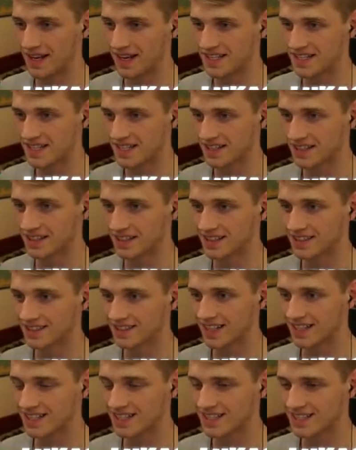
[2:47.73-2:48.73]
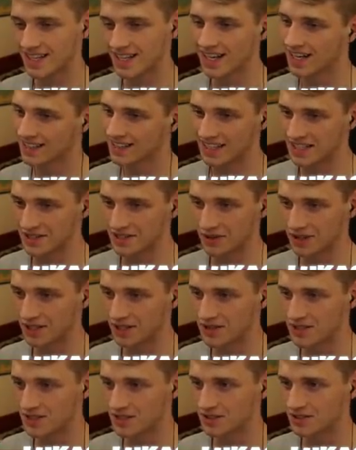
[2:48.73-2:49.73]
basically. That's that's all
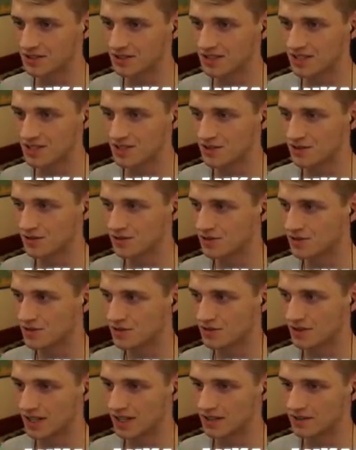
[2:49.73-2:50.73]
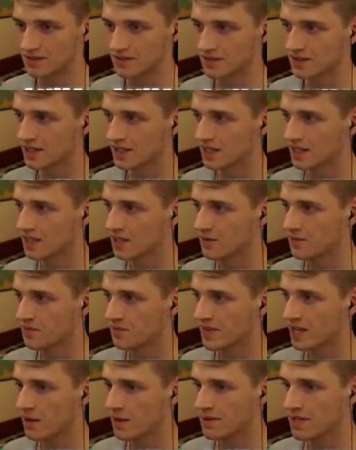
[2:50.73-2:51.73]
there is to, to, to survive.
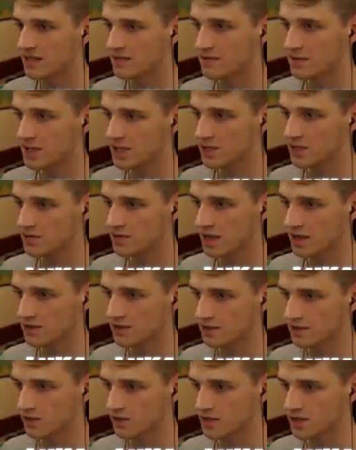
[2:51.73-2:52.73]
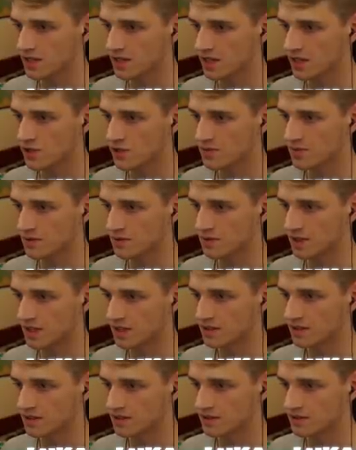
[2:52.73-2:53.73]
I mean, if we can survive the first day, it should be
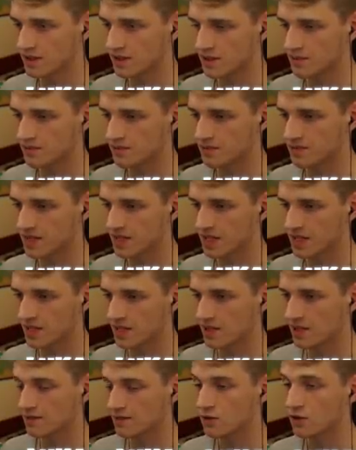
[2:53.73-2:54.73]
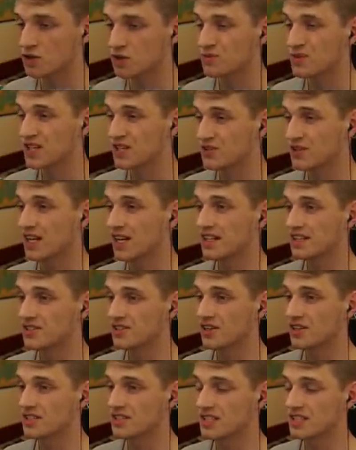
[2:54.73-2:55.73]
fine, right? Of course, we need to gain the
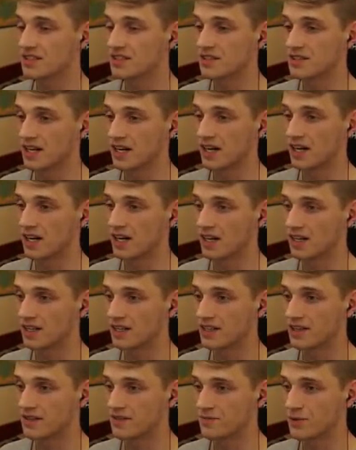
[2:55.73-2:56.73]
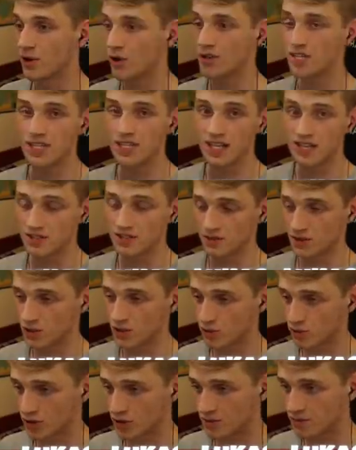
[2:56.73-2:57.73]
jersey in the uh, in the early stages of the
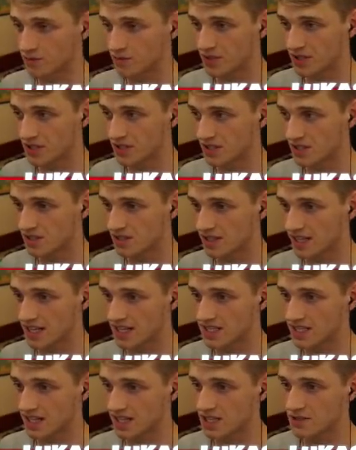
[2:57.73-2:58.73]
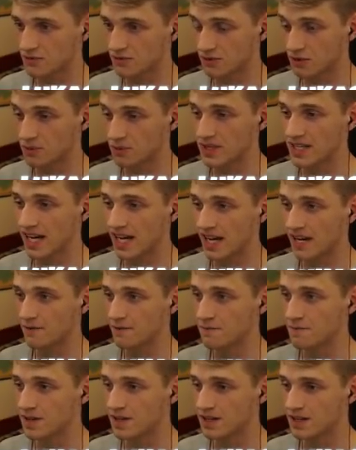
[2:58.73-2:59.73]
tour because late stages we will be at
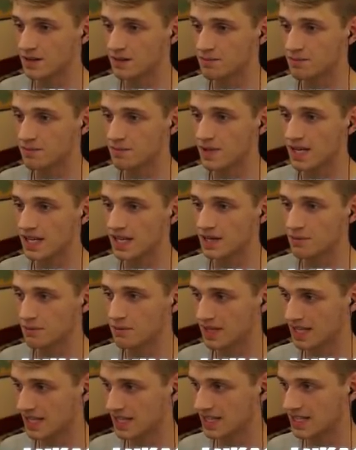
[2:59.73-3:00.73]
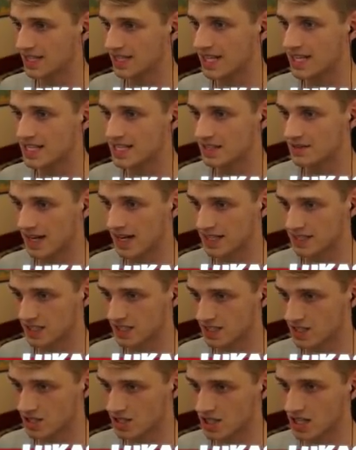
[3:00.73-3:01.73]
a really big big
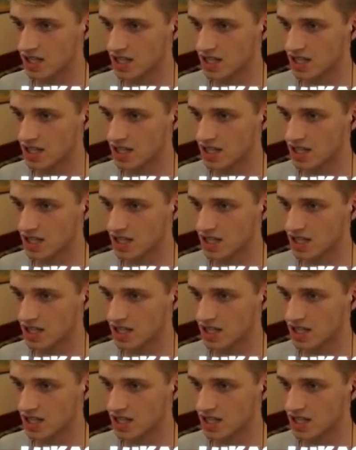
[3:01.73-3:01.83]
disadvantage